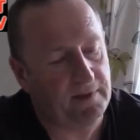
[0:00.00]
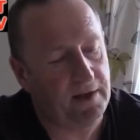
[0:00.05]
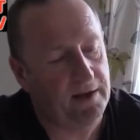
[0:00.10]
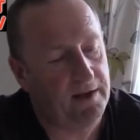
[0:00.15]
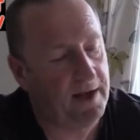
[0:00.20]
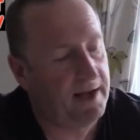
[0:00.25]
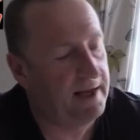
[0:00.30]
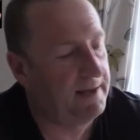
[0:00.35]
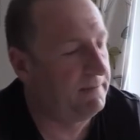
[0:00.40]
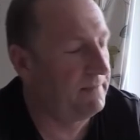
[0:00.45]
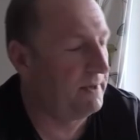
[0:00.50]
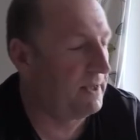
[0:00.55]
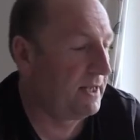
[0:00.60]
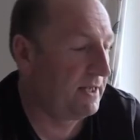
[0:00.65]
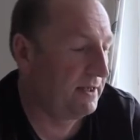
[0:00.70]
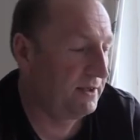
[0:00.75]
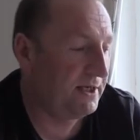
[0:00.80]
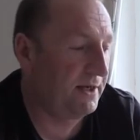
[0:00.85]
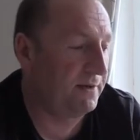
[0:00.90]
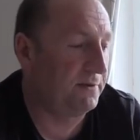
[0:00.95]
Um,
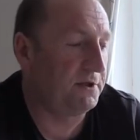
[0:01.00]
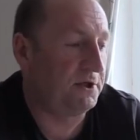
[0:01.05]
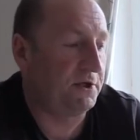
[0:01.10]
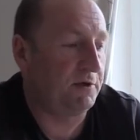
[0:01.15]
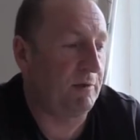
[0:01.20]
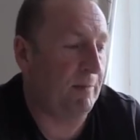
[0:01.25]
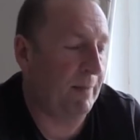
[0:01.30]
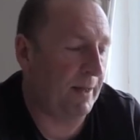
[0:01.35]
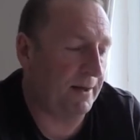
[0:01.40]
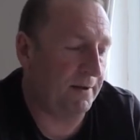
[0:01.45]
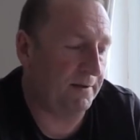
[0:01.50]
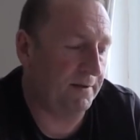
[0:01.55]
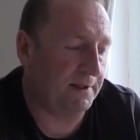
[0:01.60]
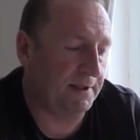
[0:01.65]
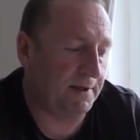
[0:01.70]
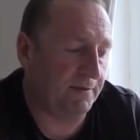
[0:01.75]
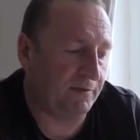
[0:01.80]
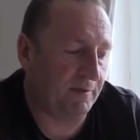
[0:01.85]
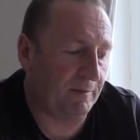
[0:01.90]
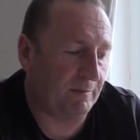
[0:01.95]
tells you about the
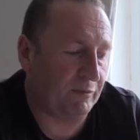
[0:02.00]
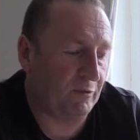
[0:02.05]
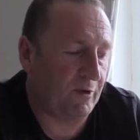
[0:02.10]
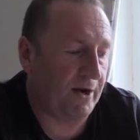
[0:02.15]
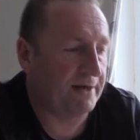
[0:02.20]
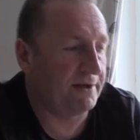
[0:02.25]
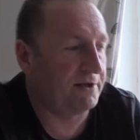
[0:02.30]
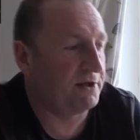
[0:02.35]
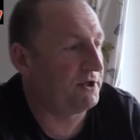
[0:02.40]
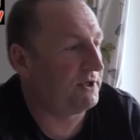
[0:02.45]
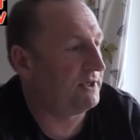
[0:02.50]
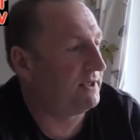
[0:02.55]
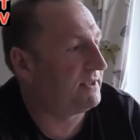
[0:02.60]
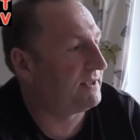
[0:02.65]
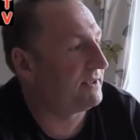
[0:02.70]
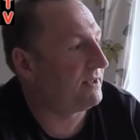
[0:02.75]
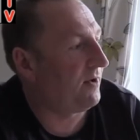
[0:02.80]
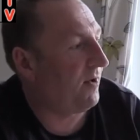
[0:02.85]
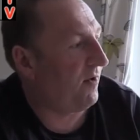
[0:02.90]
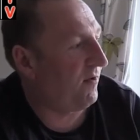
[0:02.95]
different
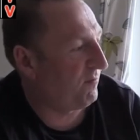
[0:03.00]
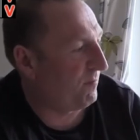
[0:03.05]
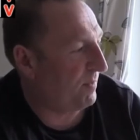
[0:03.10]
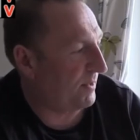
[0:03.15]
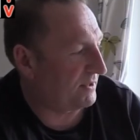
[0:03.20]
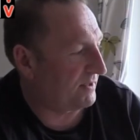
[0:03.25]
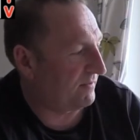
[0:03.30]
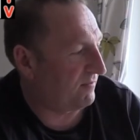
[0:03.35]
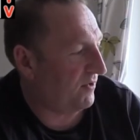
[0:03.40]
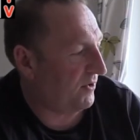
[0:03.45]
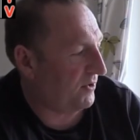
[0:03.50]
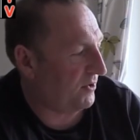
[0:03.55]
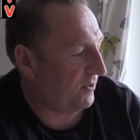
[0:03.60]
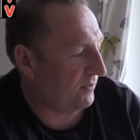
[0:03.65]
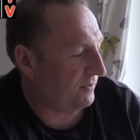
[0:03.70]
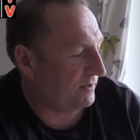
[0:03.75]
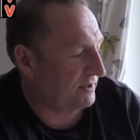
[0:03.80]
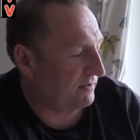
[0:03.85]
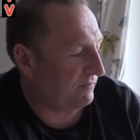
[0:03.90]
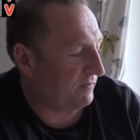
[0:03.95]
branches of butterfly
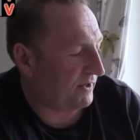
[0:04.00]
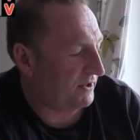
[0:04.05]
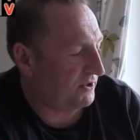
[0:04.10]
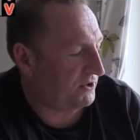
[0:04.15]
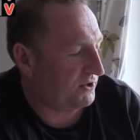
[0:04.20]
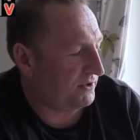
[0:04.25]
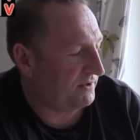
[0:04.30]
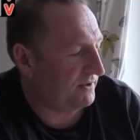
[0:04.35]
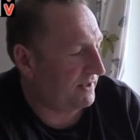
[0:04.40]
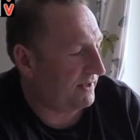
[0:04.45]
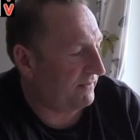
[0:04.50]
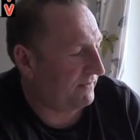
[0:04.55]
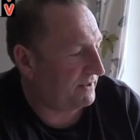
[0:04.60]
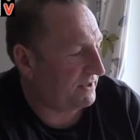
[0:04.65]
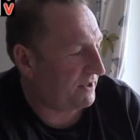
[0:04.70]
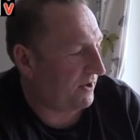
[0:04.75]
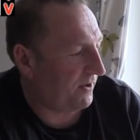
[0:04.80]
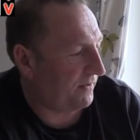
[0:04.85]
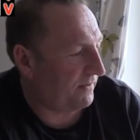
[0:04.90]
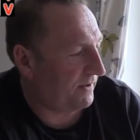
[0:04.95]
conservation that there is
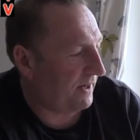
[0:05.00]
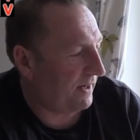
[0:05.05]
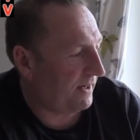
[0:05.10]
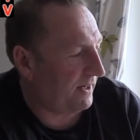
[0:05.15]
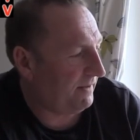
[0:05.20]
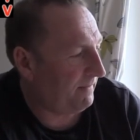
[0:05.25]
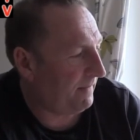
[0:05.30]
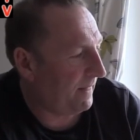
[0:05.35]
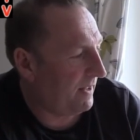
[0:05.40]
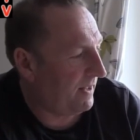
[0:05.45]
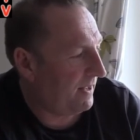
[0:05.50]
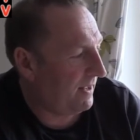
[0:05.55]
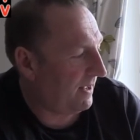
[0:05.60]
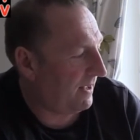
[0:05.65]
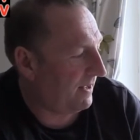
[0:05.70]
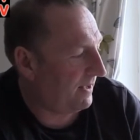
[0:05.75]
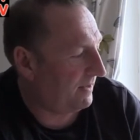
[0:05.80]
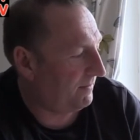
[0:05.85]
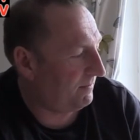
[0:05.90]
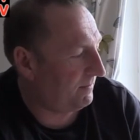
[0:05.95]
currently.
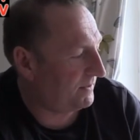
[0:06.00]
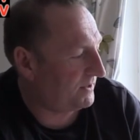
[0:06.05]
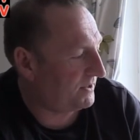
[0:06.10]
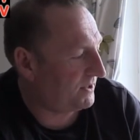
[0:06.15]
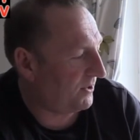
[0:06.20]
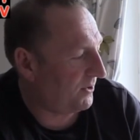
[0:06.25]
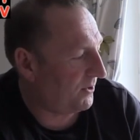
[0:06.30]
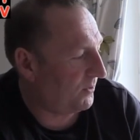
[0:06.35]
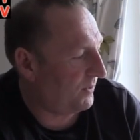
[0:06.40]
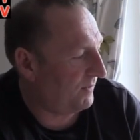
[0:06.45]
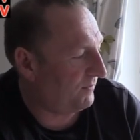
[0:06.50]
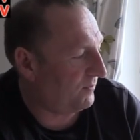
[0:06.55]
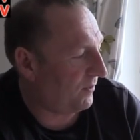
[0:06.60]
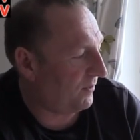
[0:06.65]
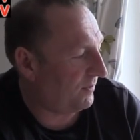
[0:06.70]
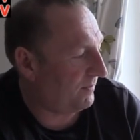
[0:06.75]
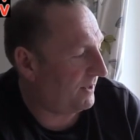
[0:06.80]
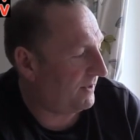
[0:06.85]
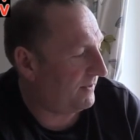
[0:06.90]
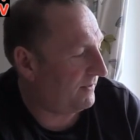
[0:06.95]
Um, so we've got
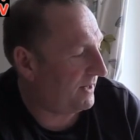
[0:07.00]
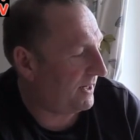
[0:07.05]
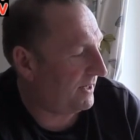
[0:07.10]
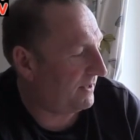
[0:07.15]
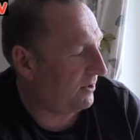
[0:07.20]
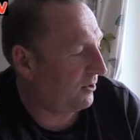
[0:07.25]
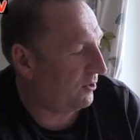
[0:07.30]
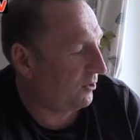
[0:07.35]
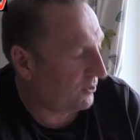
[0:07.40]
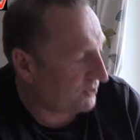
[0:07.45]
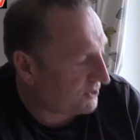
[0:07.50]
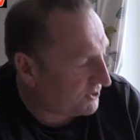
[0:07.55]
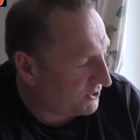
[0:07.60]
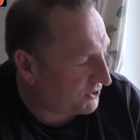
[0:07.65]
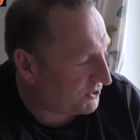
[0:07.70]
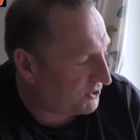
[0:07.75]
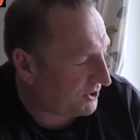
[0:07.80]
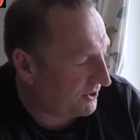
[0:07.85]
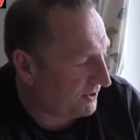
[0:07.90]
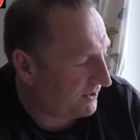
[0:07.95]
them here in
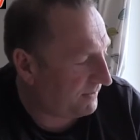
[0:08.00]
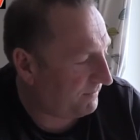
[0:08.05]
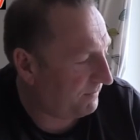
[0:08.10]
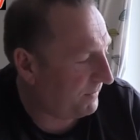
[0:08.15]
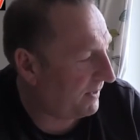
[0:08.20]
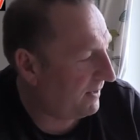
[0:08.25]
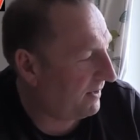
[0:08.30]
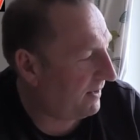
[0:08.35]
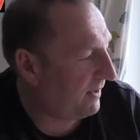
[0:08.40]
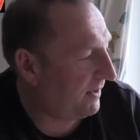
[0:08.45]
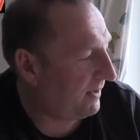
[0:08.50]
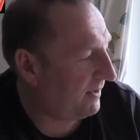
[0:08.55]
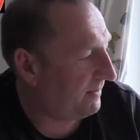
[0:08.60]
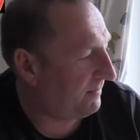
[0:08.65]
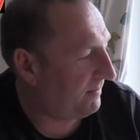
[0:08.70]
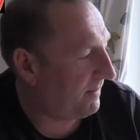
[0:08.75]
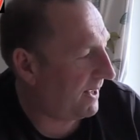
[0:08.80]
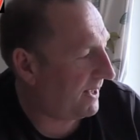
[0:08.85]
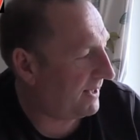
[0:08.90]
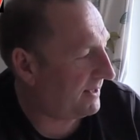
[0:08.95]
Gloucestershire
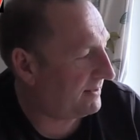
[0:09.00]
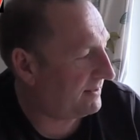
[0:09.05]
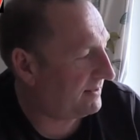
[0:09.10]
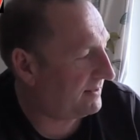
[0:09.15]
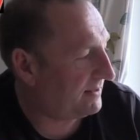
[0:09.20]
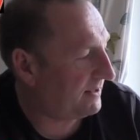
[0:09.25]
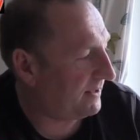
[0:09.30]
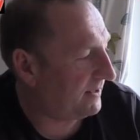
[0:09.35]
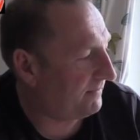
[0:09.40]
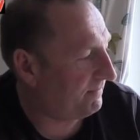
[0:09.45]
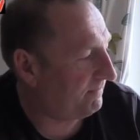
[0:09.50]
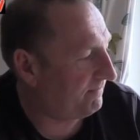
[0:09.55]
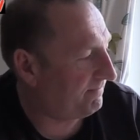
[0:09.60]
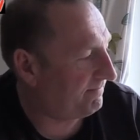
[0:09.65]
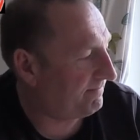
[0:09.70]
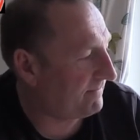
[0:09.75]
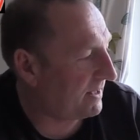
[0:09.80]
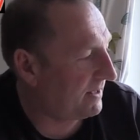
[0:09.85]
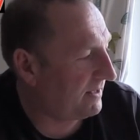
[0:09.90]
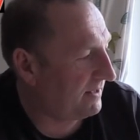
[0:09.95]
um,
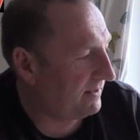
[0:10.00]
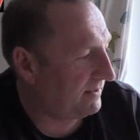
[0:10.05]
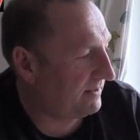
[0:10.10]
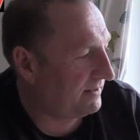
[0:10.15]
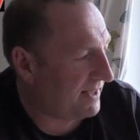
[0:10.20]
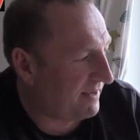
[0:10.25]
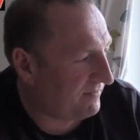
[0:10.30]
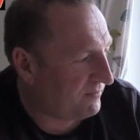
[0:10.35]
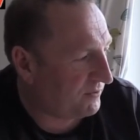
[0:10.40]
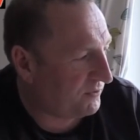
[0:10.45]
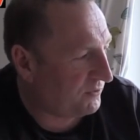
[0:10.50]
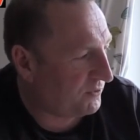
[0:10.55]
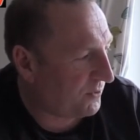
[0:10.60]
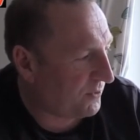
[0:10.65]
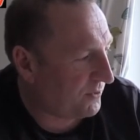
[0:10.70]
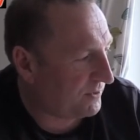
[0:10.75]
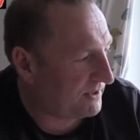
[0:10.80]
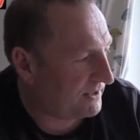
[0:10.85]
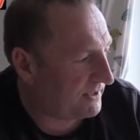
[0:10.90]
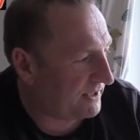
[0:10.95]
and Devon,
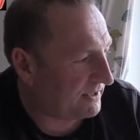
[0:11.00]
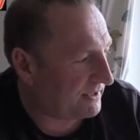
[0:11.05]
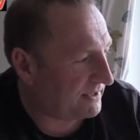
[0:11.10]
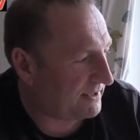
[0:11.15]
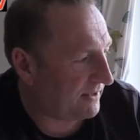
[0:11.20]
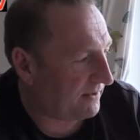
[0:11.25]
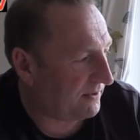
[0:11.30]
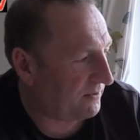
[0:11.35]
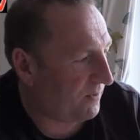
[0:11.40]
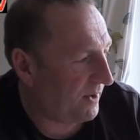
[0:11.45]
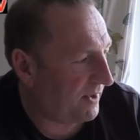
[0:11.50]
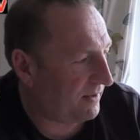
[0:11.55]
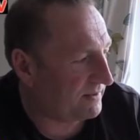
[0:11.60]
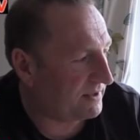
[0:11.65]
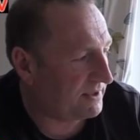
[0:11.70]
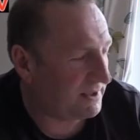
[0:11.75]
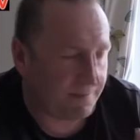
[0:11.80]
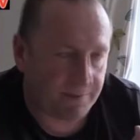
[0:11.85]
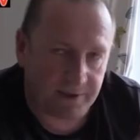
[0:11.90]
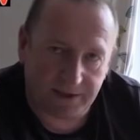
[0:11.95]
Dorset, South Wales,
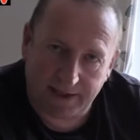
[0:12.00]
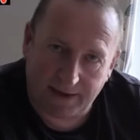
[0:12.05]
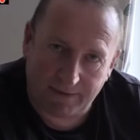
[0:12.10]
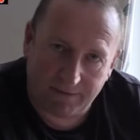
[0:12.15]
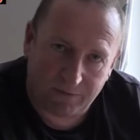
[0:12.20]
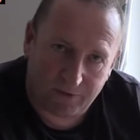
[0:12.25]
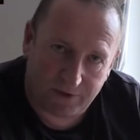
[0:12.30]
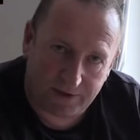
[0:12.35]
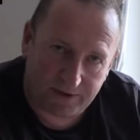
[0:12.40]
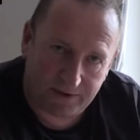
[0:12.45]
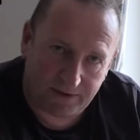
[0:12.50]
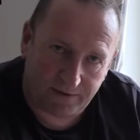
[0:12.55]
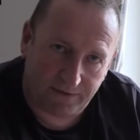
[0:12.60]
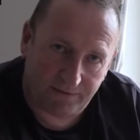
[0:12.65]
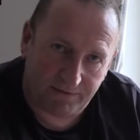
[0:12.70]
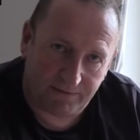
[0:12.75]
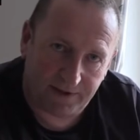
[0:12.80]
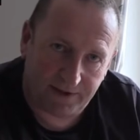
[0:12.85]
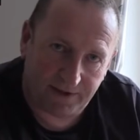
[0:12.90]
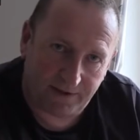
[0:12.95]
Somerset and
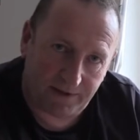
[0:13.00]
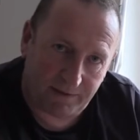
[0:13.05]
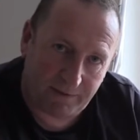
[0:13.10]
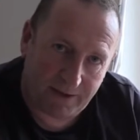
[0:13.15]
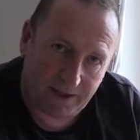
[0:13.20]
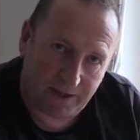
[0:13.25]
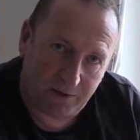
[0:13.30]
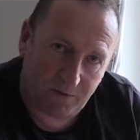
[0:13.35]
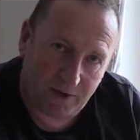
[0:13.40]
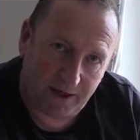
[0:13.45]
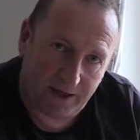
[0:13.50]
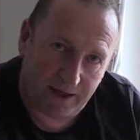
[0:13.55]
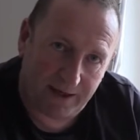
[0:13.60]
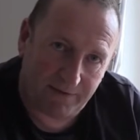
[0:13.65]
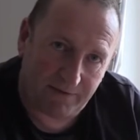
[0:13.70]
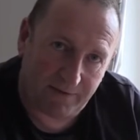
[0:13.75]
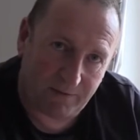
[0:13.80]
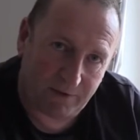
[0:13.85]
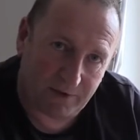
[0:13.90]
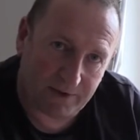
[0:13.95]
Bristol. So depending where you live
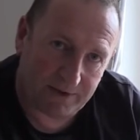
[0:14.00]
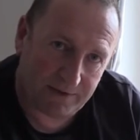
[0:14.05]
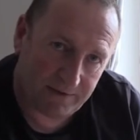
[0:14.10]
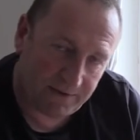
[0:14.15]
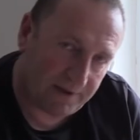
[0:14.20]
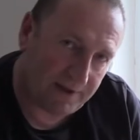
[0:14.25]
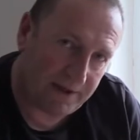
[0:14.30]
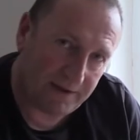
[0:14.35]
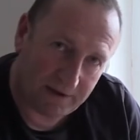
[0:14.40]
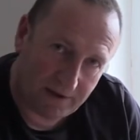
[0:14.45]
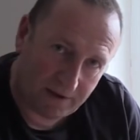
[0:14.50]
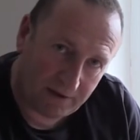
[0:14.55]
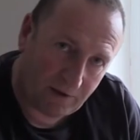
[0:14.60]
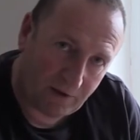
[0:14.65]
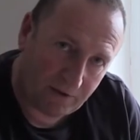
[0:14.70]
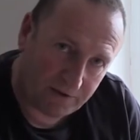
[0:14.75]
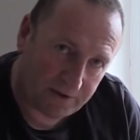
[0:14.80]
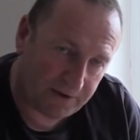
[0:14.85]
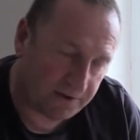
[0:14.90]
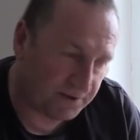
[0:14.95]
in Bristol, you can either go to
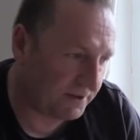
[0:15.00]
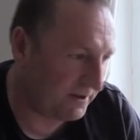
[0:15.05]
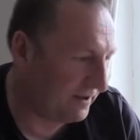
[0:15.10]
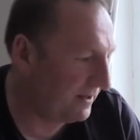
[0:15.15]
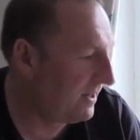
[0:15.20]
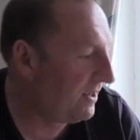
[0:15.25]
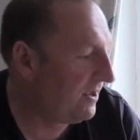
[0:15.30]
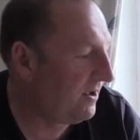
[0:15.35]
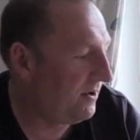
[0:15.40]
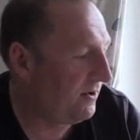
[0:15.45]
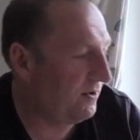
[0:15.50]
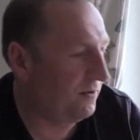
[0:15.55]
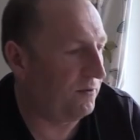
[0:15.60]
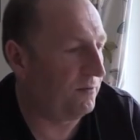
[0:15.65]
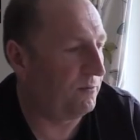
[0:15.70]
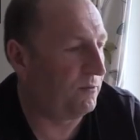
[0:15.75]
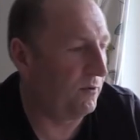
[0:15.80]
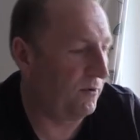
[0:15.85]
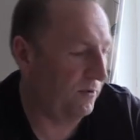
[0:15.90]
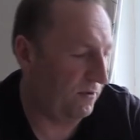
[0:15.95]
Gloucestershire or,
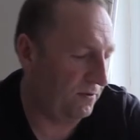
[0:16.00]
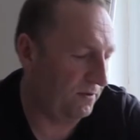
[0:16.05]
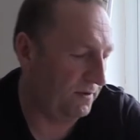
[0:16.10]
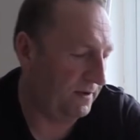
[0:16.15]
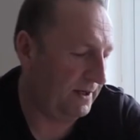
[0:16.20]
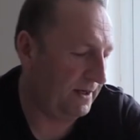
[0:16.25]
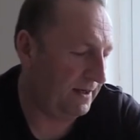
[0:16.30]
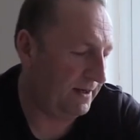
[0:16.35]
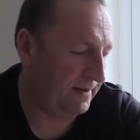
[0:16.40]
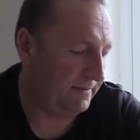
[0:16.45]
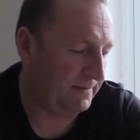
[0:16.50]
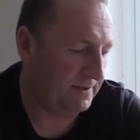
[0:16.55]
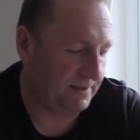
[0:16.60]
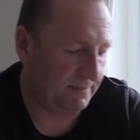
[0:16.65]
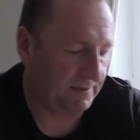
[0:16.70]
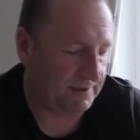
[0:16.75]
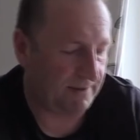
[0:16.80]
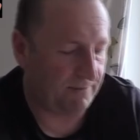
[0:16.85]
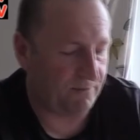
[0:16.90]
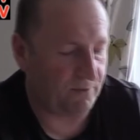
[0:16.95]
or the um,
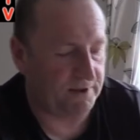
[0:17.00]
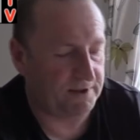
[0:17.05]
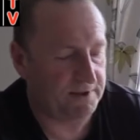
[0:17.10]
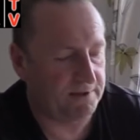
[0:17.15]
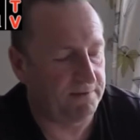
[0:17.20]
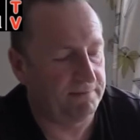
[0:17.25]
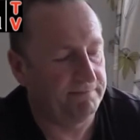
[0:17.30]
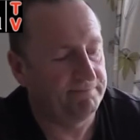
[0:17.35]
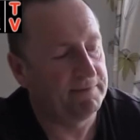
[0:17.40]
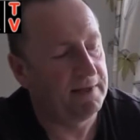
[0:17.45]
Somerset and Bristol.